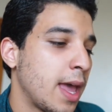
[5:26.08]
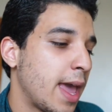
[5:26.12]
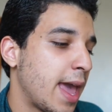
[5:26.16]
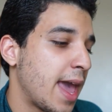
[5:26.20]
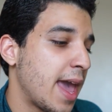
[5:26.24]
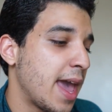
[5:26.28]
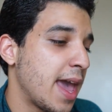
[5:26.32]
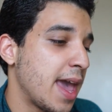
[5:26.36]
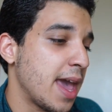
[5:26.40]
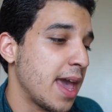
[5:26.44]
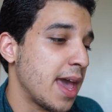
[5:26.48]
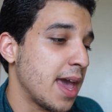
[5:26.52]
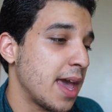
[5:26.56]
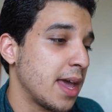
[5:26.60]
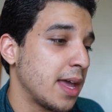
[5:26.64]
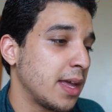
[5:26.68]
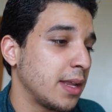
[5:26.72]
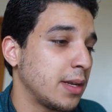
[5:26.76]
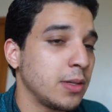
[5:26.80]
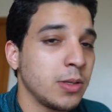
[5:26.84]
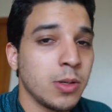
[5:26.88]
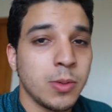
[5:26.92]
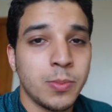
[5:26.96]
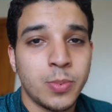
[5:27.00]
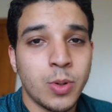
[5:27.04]

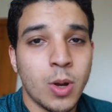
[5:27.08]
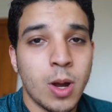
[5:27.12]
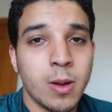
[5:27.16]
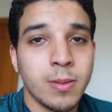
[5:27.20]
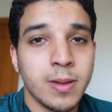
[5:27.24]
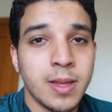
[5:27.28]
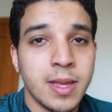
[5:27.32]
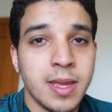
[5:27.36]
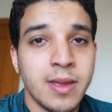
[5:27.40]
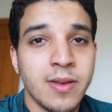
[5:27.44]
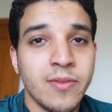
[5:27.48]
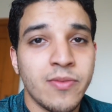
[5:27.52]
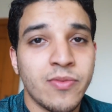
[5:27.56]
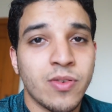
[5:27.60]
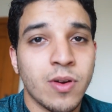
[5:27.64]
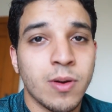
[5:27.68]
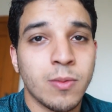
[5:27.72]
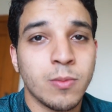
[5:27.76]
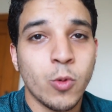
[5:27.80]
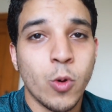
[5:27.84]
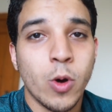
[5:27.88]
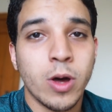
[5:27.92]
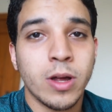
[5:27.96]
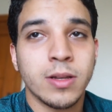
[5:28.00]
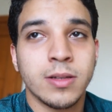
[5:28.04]
And you probably eat
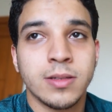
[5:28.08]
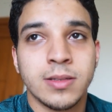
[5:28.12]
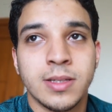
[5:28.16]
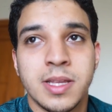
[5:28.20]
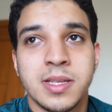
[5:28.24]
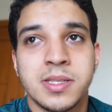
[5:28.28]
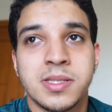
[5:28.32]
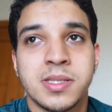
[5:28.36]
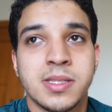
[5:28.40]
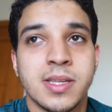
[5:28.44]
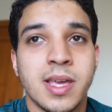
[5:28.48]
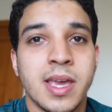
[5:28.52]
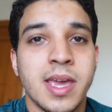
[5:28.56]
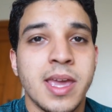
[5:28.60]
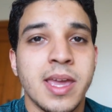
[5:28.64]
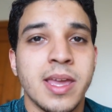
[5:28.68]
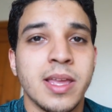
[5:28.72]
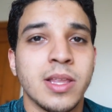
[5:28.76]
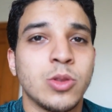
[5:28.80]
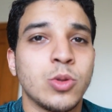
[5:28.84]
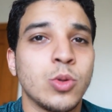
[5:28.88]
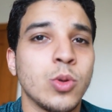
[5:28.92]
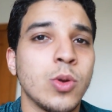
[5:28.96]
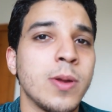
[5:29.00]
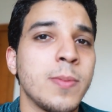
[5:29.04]
from what? Let's
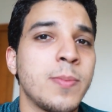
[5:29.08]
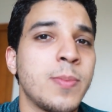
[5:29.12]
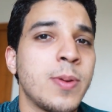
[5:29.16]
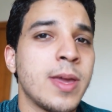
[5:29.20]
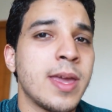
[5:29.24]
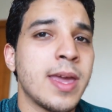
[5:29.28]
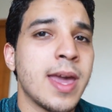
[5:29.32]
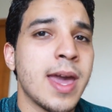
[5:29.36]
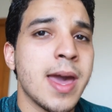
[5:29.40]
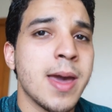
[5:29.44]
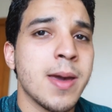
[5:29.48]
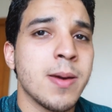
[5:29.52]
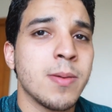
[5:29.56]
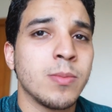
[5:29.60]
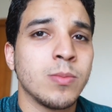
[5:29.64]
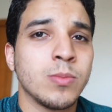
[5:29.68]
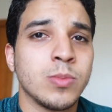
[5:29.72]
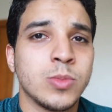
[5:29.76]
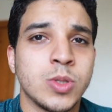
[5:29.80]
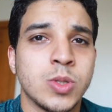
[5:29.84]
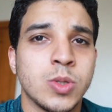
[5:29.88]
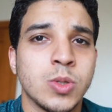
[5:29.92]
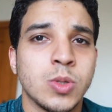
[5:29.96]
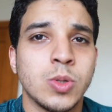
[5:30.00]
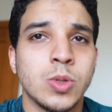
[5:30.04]
say 3
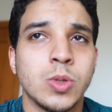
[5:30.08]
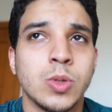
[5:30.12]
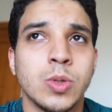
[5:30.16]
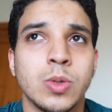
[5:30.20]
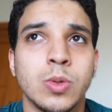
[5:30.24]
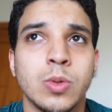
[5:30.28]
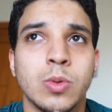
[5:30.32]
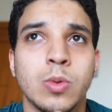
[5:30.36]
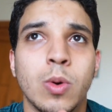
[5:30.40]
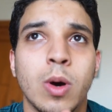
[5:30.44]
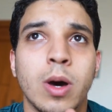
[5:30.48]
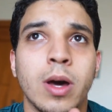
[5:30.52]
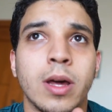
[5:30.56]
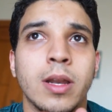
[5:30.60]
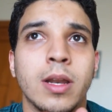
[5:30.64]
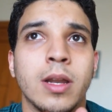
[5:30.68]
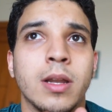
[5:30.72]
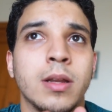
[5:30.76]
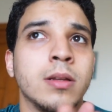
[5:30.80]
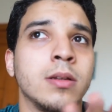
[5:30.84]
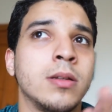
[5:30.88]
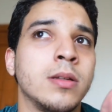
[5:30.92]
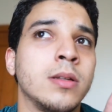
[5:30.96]
p.m. to what?